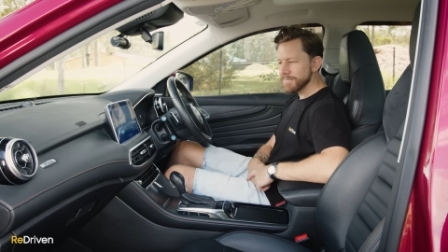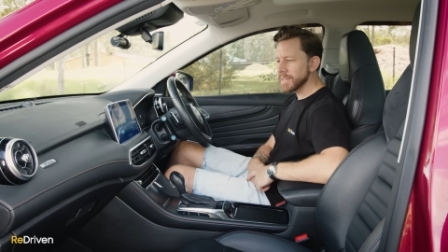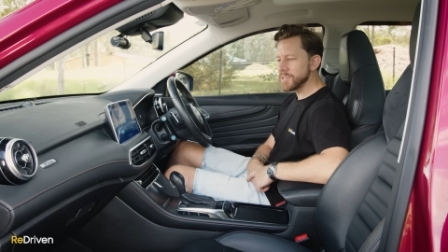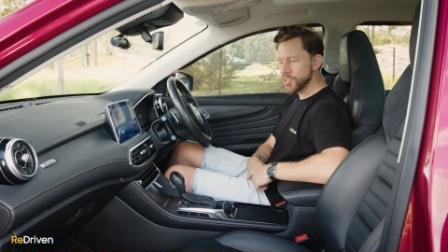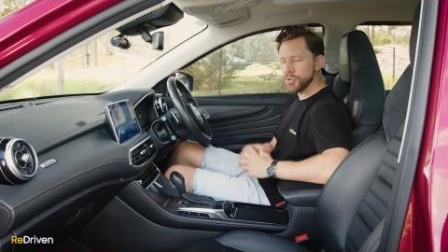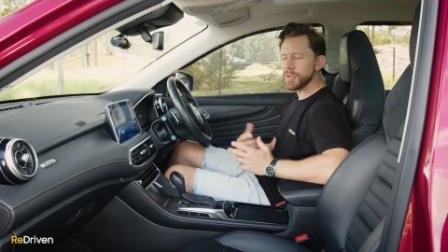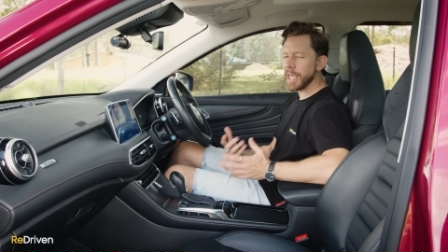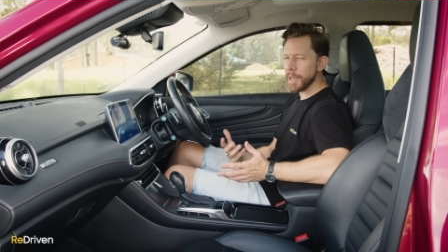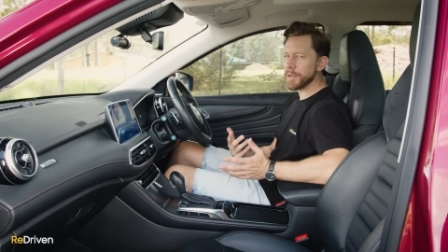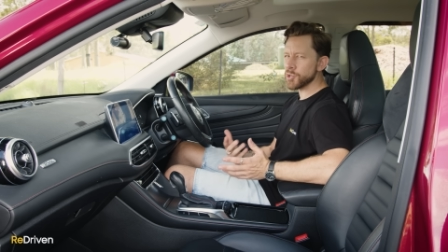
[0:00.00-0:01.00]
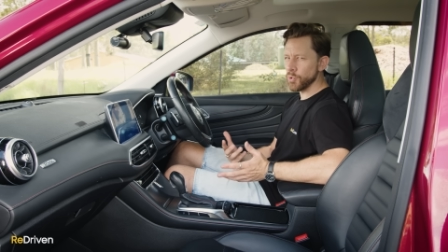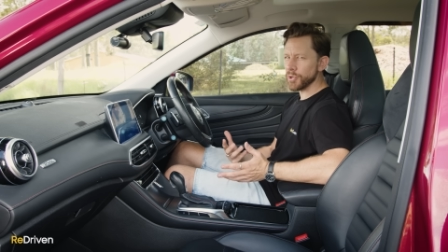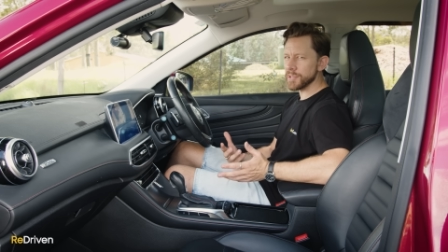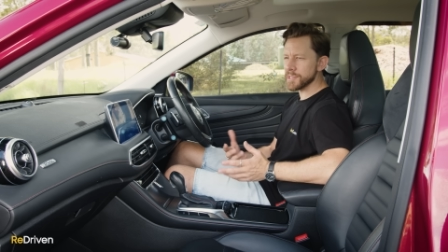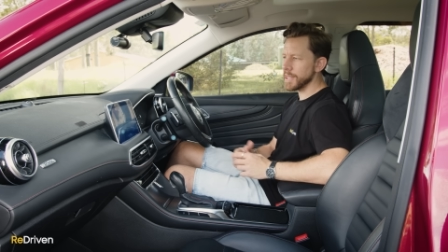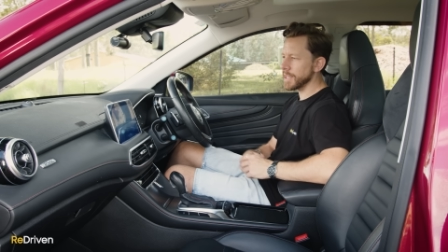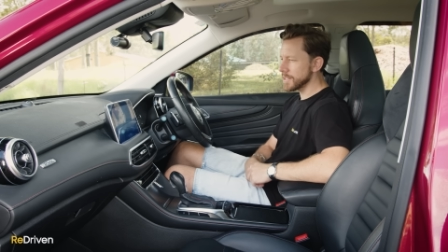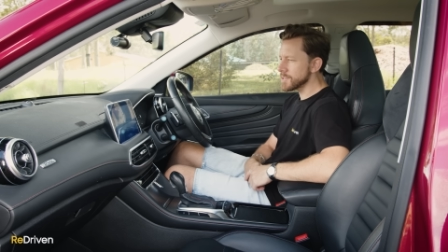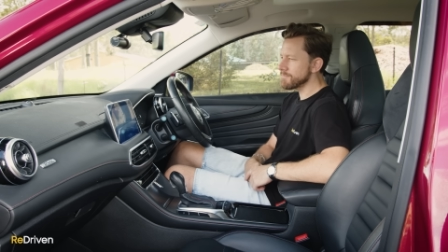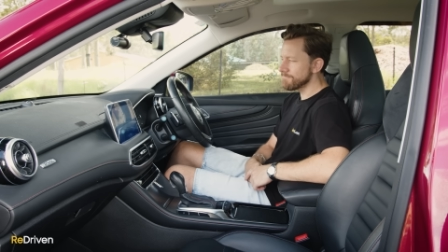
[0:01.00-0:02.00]
considering how much work this car
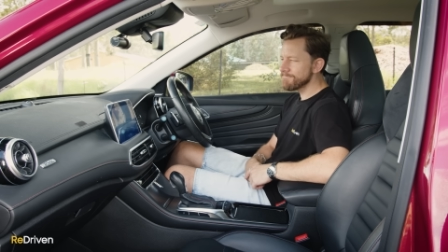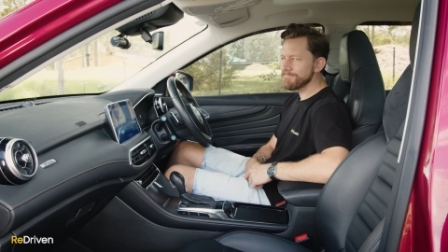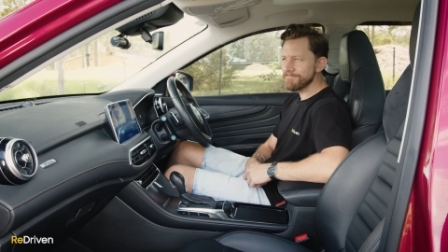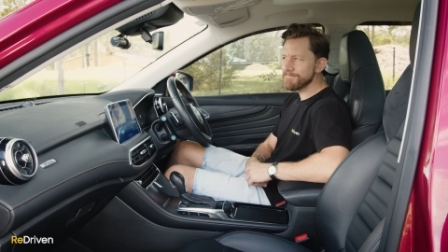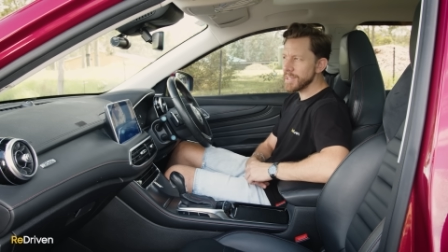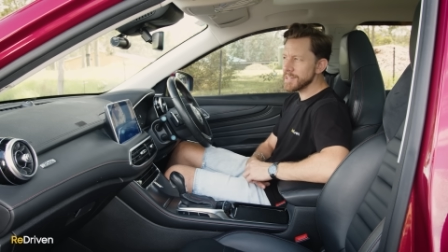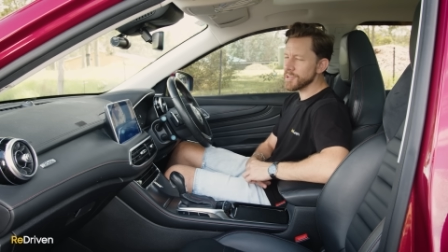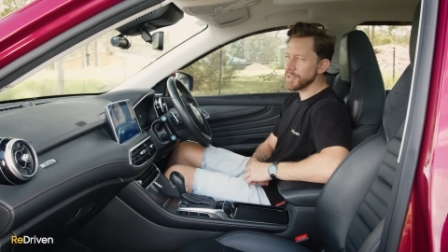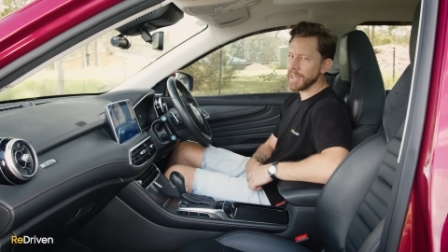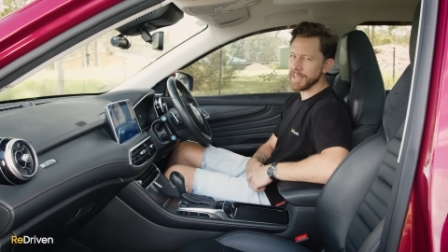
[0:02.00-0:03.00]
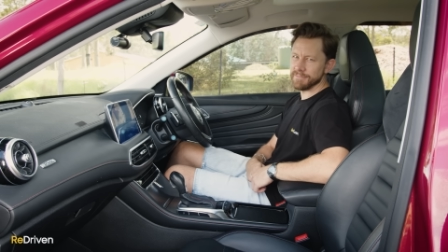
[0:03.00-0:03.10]
gets, it's okay.